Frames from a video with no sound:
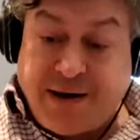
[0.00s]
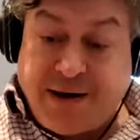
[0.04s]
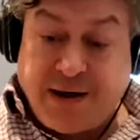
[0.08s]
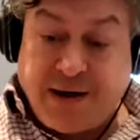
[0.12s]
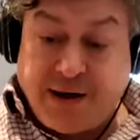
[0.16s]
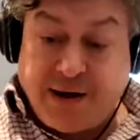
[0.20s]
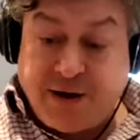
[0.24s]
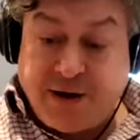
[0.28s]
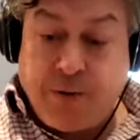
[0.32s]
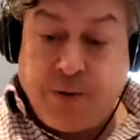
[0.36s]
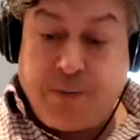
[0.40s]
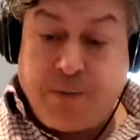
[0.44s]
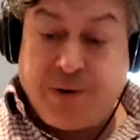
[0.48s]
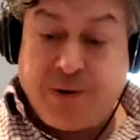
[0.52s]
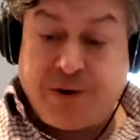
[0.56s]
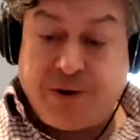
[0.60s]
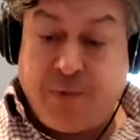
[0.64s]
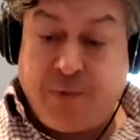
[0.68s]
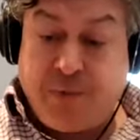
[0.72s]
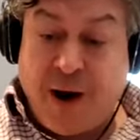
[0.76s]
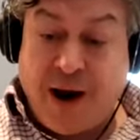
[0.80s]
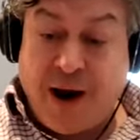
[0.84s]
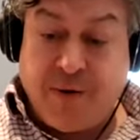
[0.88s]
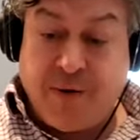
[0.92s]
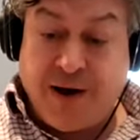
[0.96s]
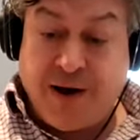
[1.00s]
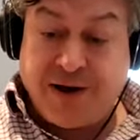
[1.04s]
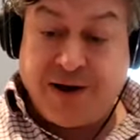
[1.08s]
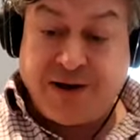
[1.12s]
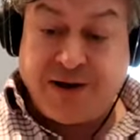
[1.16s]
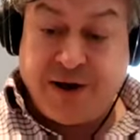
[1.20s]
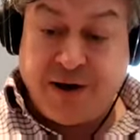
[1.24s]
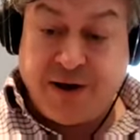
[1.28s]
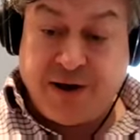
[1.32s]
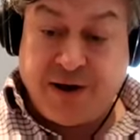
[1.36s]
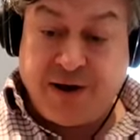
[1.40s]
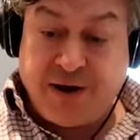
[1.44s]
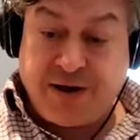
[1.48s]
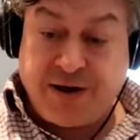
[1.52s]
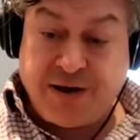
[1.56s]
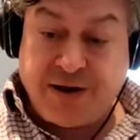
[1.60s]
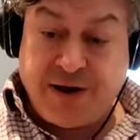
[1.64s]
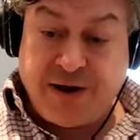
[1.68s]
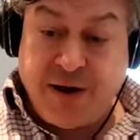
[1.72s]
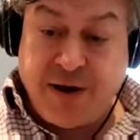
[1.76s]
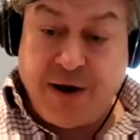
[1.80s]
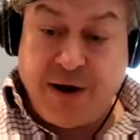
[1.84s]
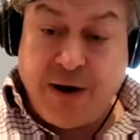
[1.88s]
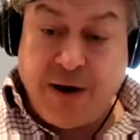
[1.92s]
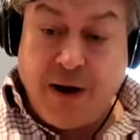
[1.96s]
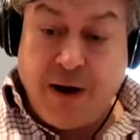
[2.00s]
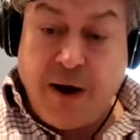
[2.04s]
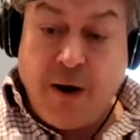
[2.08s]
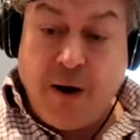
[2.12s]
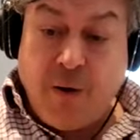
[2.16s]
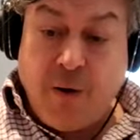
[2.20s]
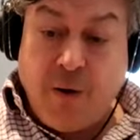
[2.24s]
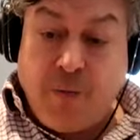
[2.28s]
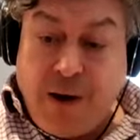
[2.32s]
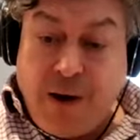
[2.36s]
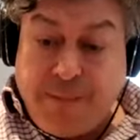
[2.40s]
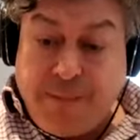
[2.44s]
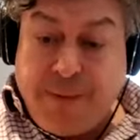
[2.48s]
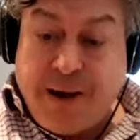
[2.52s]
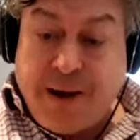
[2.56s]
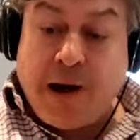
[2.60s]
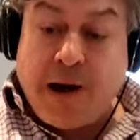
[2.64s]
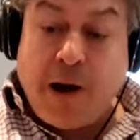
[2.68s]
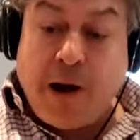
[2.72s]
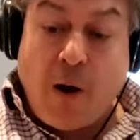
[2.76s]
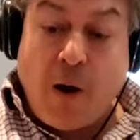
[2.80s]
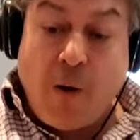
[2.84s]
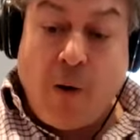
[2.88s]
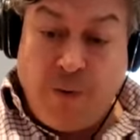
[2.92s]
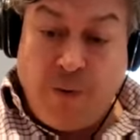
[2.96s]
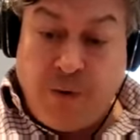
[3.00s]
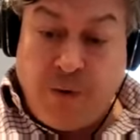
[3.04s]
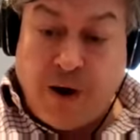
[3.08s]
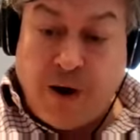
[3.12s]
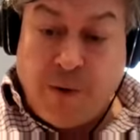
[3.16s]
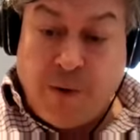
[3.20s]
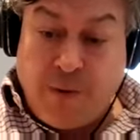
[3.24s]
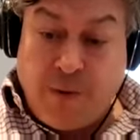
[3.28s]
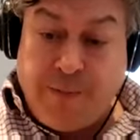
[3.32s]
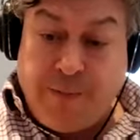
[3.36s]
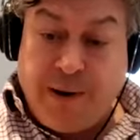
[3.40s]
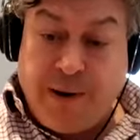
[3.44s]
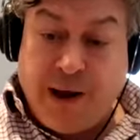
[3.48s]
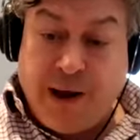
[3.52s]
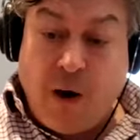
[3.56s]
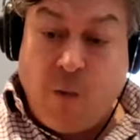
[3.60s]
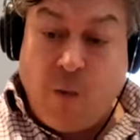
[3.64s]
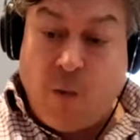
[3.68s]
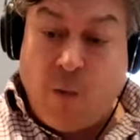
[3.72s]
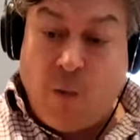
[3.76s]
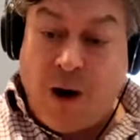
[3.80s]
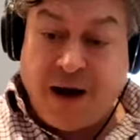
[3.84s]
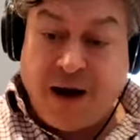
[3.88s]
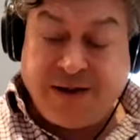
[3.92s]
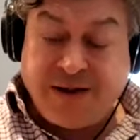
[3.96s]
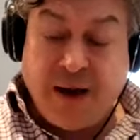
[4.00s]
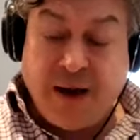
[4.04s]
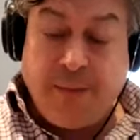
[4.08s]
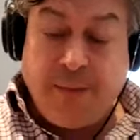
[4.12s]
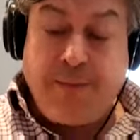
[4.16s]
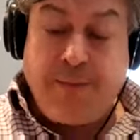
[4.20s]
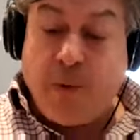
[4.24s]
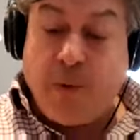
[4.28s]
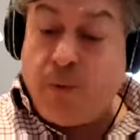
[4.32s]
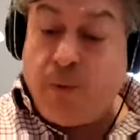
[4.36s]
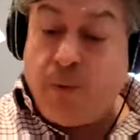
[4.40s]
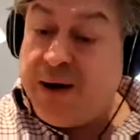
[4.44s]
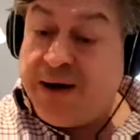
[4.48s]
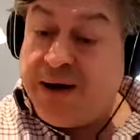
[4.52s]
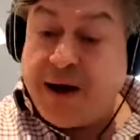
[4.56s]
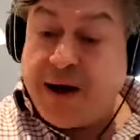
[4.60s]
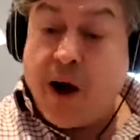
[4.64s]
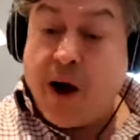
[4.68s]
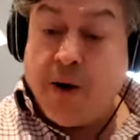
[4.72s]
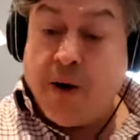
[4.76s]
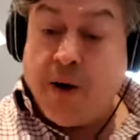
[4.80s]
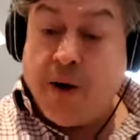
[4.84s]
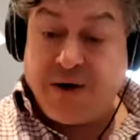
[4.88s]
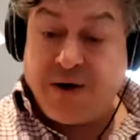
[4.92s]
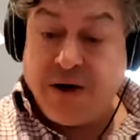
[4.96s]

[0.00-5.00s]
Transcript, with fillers: super spreader incidents, we'd be a lot, you know, we'd be a lot wiser. But we don't.